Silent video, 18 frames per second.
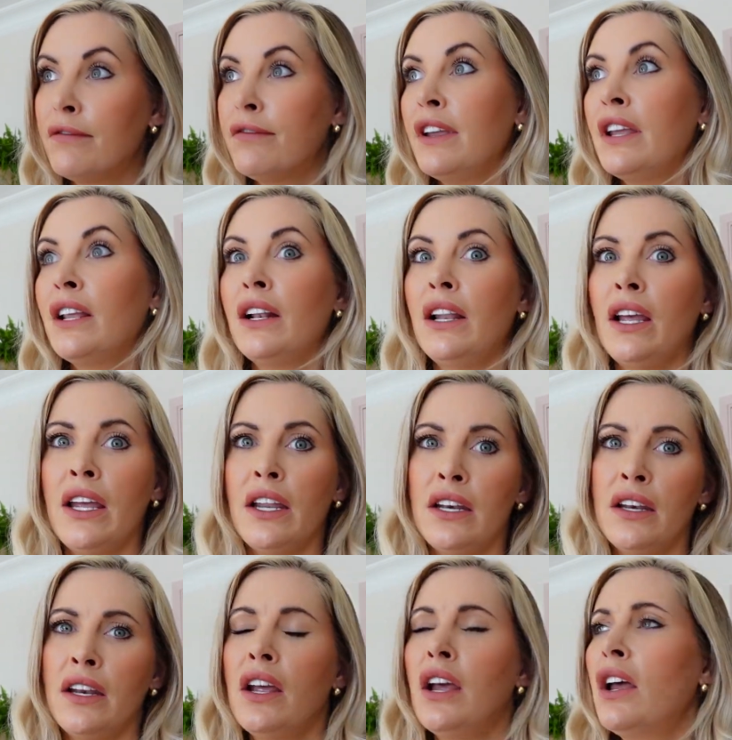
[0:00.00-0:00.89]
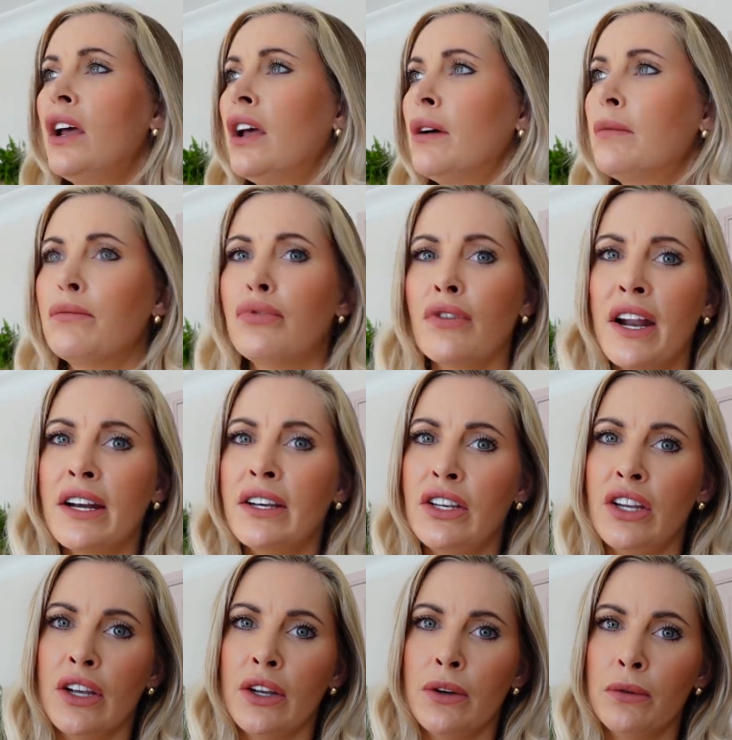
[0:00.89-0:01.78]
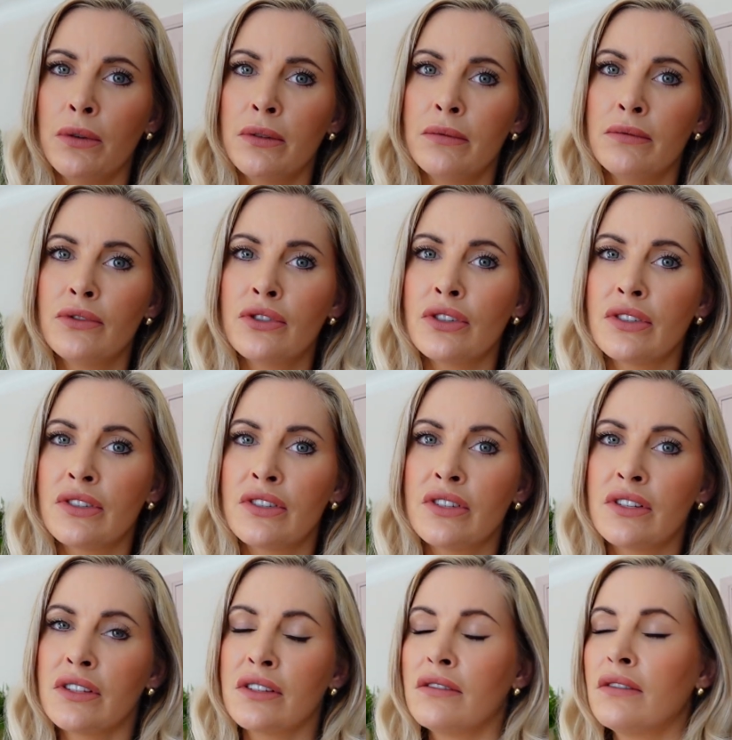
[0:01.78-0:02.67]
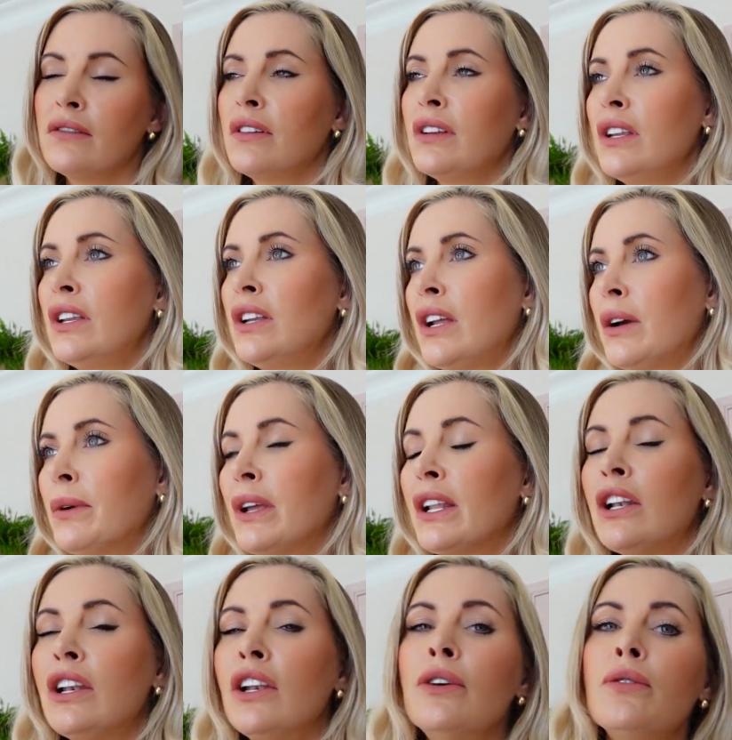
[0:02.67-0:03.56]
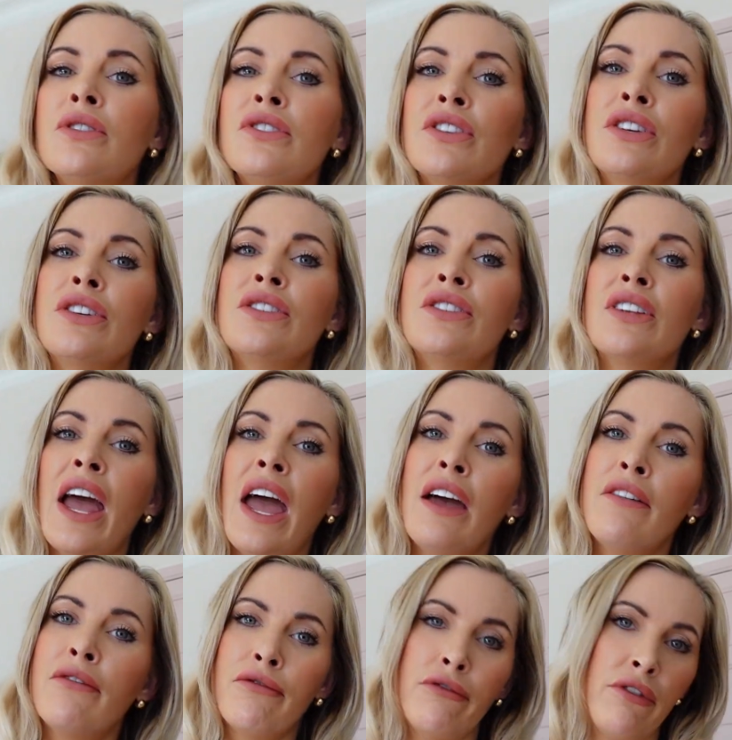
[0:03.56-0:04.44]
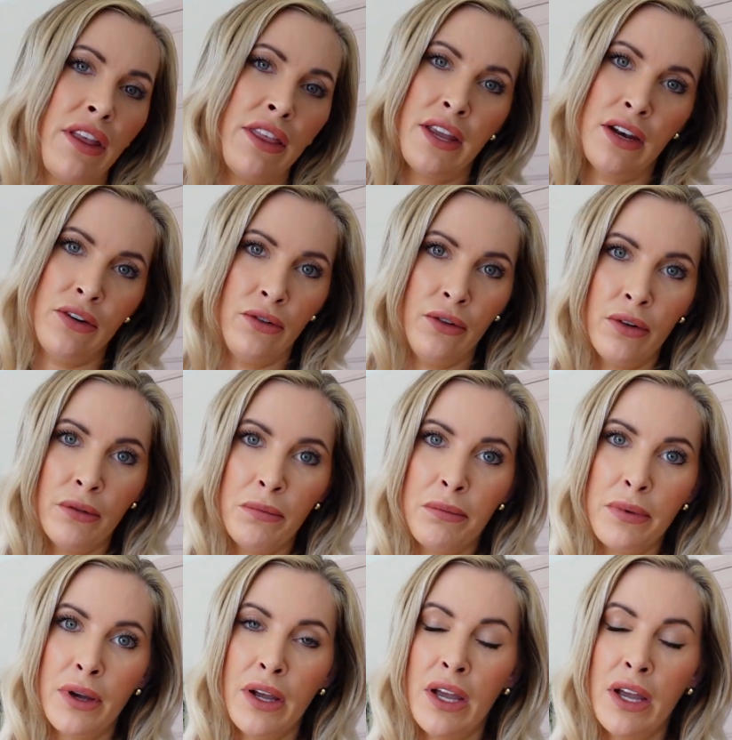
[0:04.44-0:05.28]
feeling brand new. Just, you know, it loosens everything up.